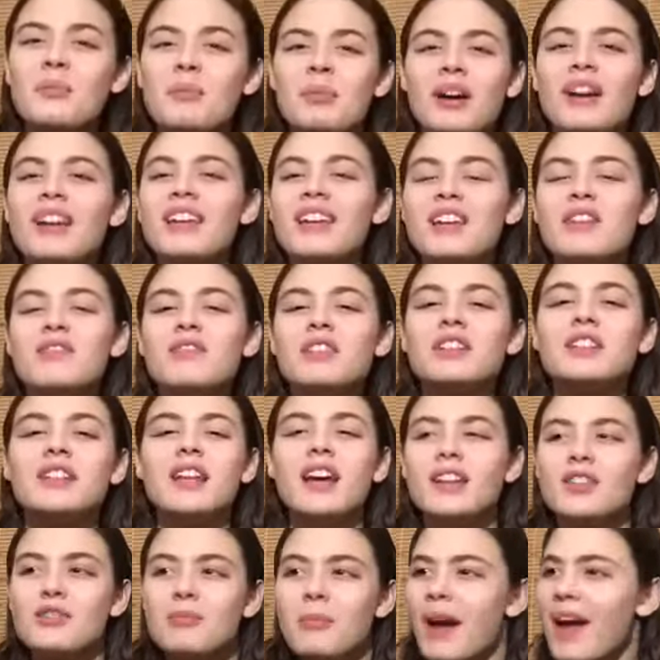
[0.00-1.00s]
but even
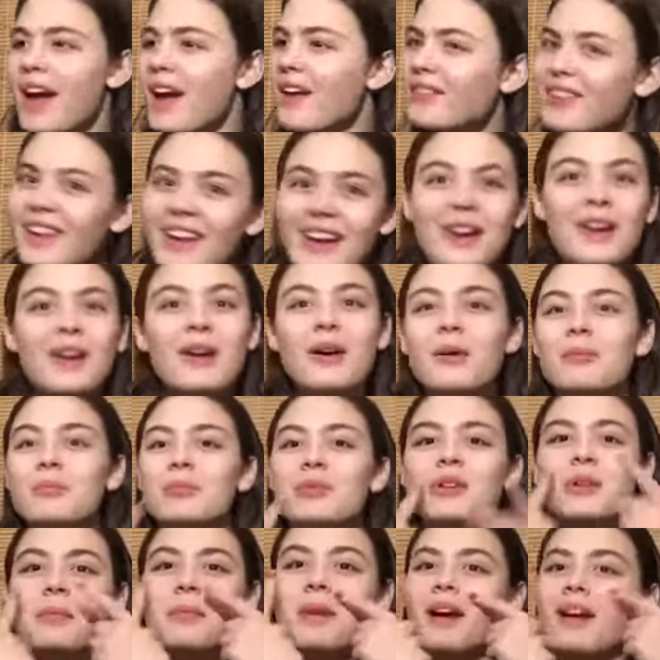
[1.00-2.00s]
then you might have like a
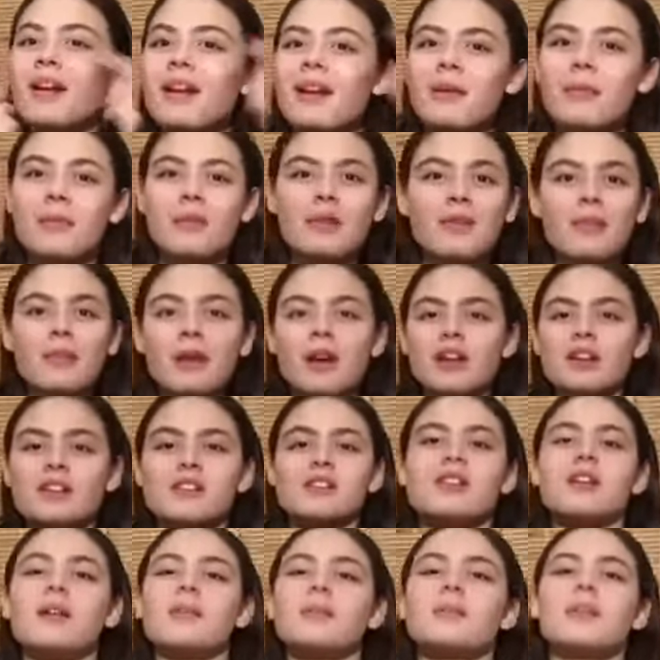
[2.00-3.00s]
beauty mark or a birthmark or
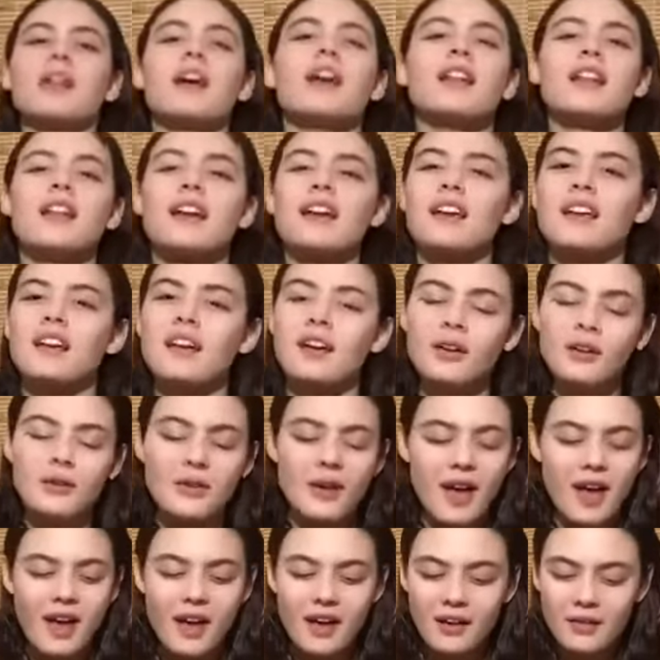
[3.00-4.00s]
something that like y'all don't
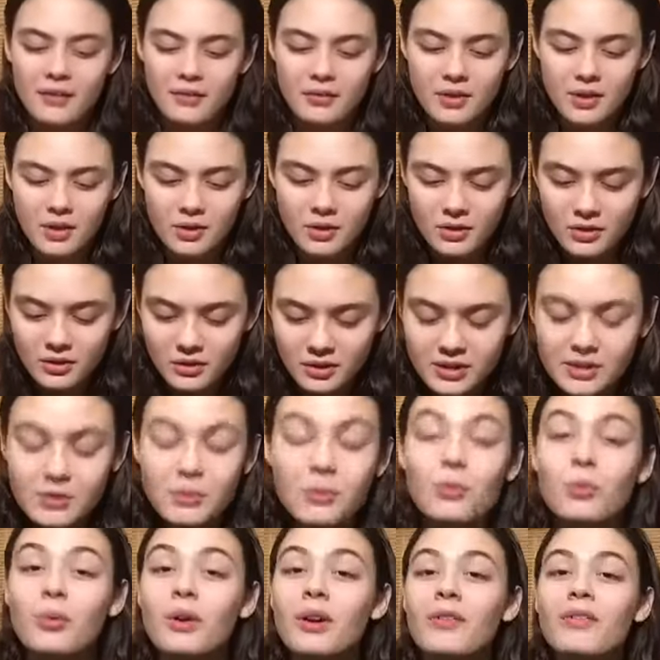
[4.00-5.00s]
have or
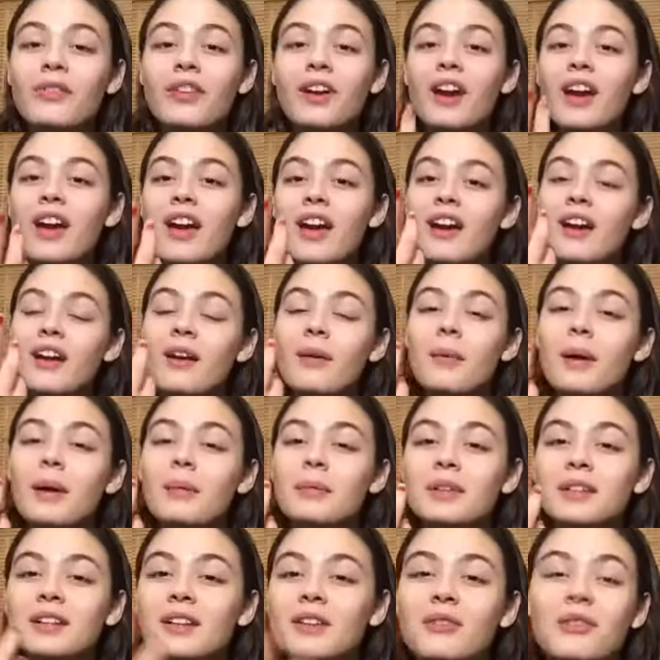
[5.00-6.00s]
one of their hair might
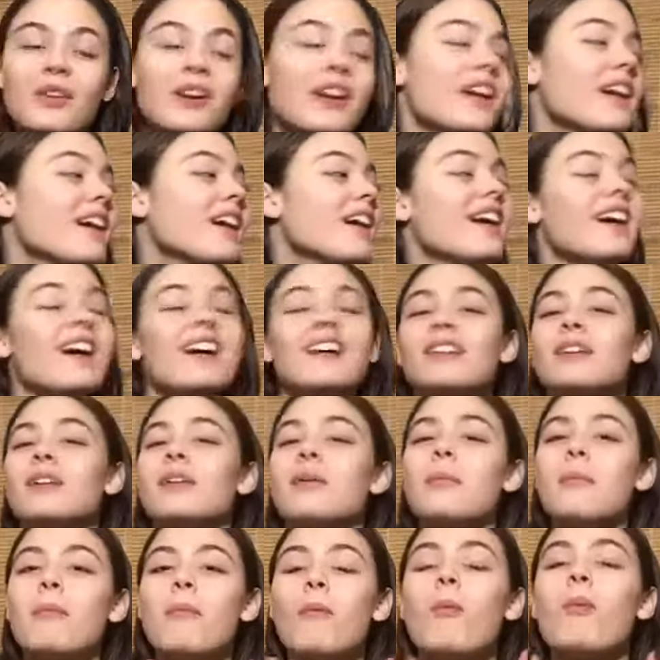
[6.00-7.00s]
be different
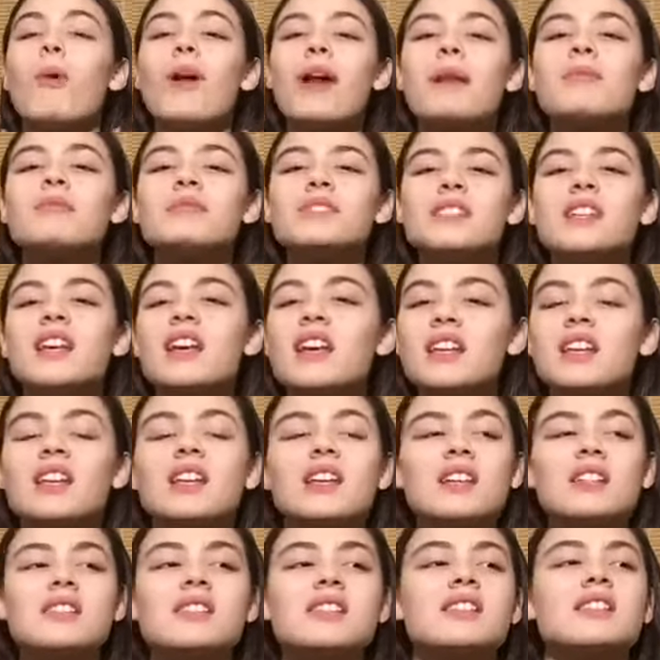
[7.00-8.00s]
what i'm saying
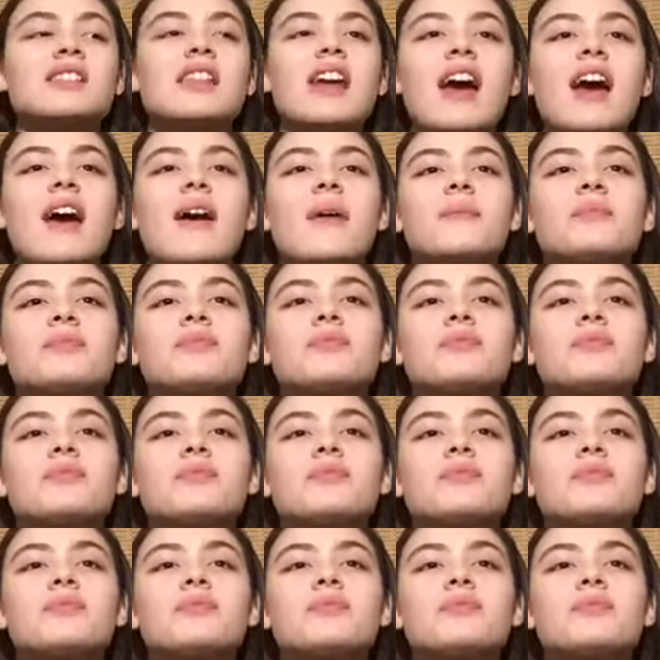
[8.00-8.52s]
is is that